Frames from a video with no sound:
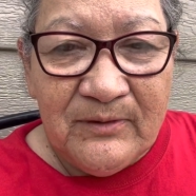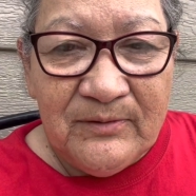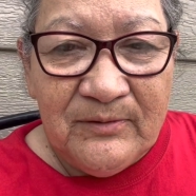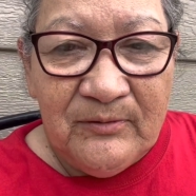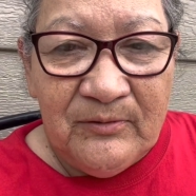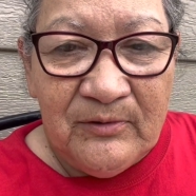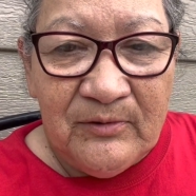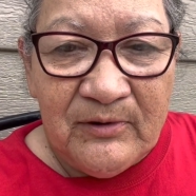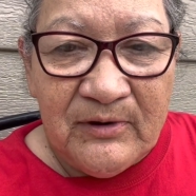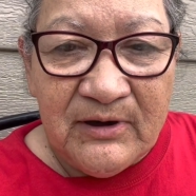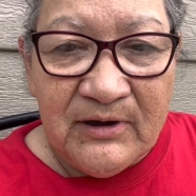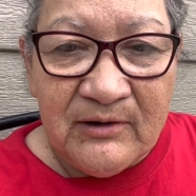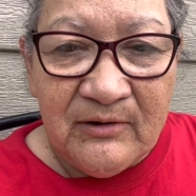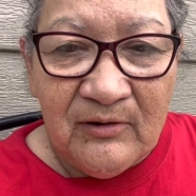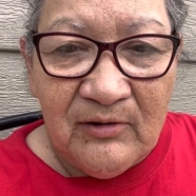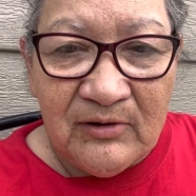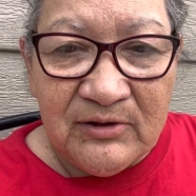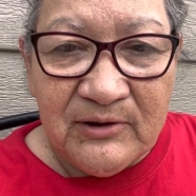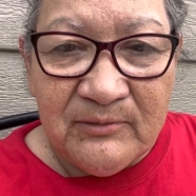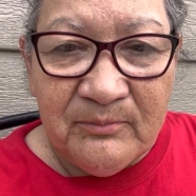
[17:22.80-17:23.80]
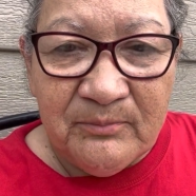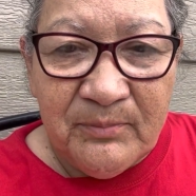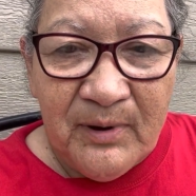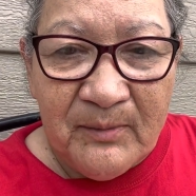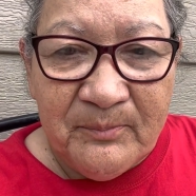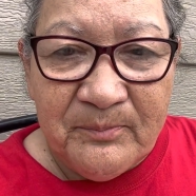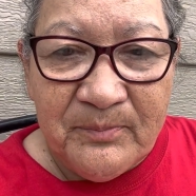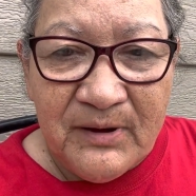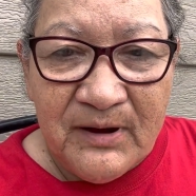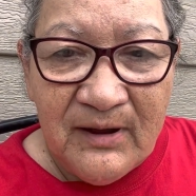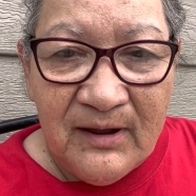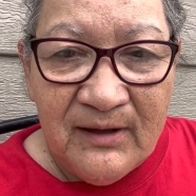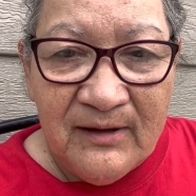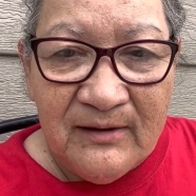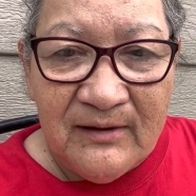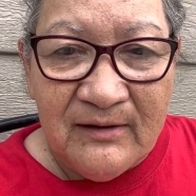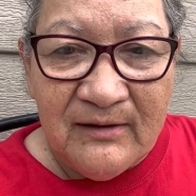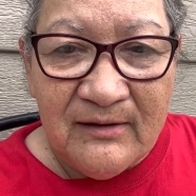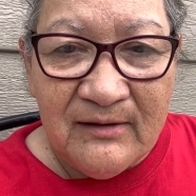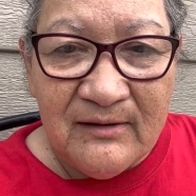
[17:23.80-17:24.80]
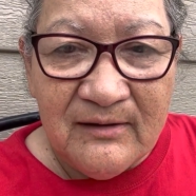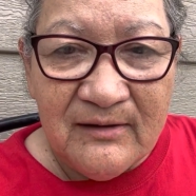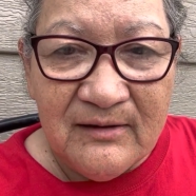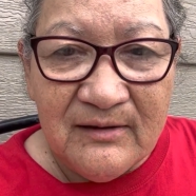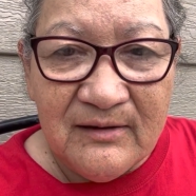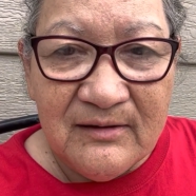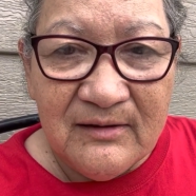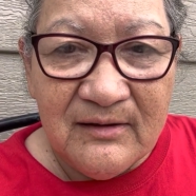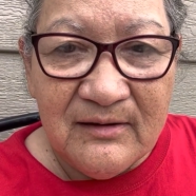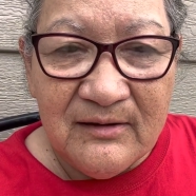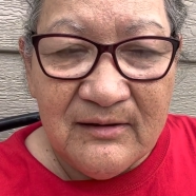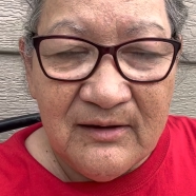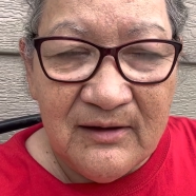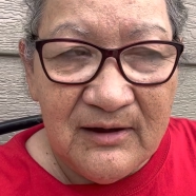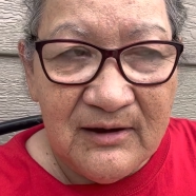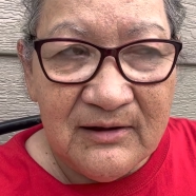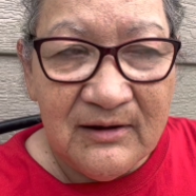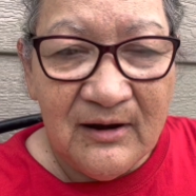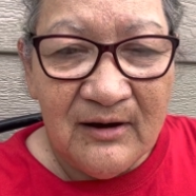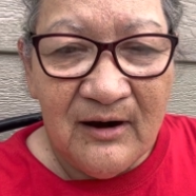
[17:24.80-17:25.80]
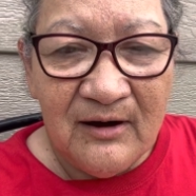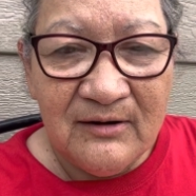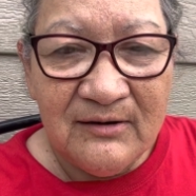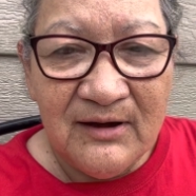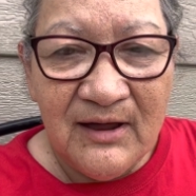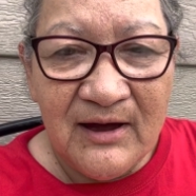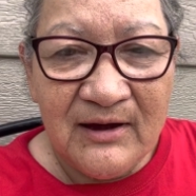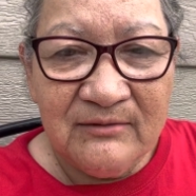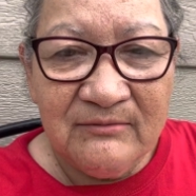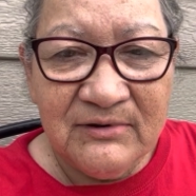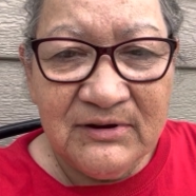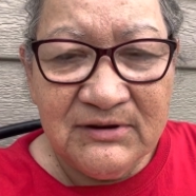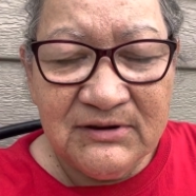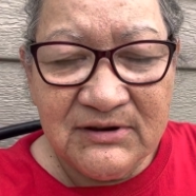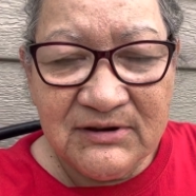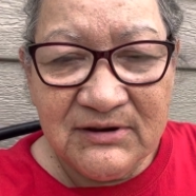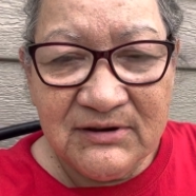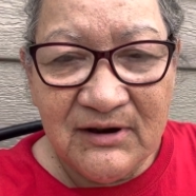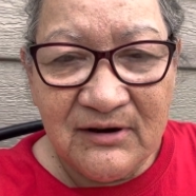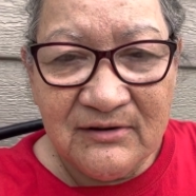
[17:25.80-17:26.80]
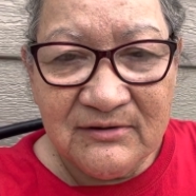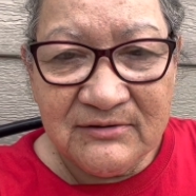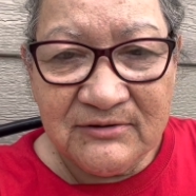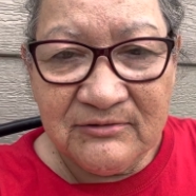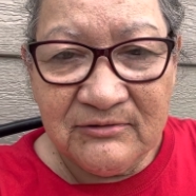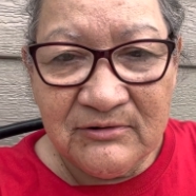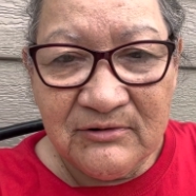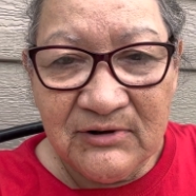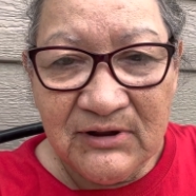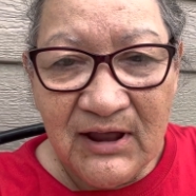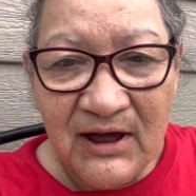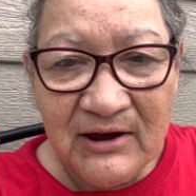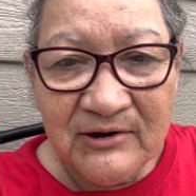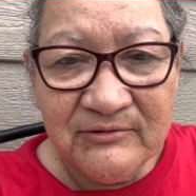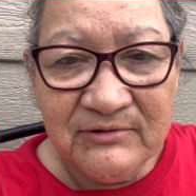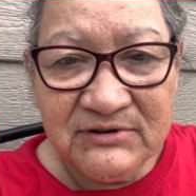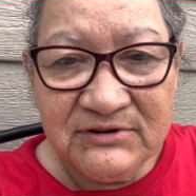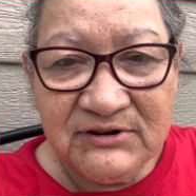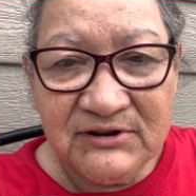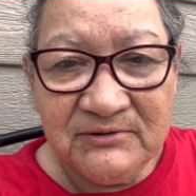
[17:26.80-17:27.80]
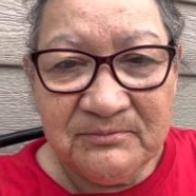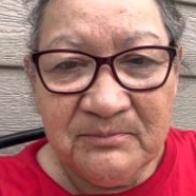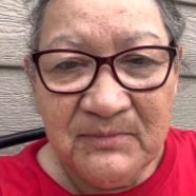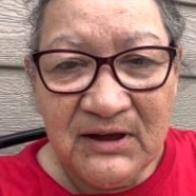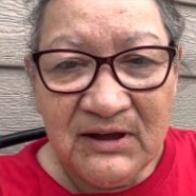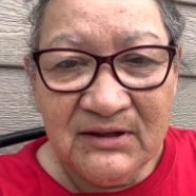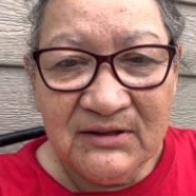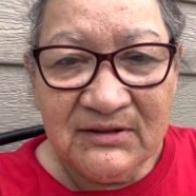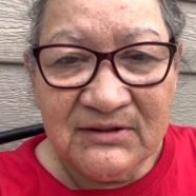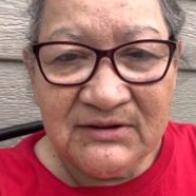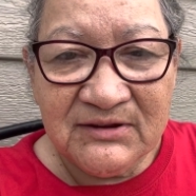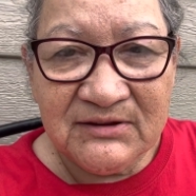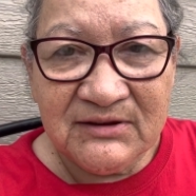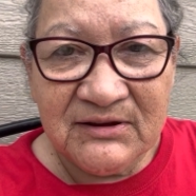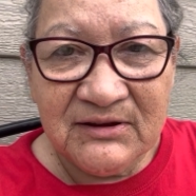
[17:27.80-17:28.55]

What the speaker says: or he called him Papinet. In our language, our Zoto language, it means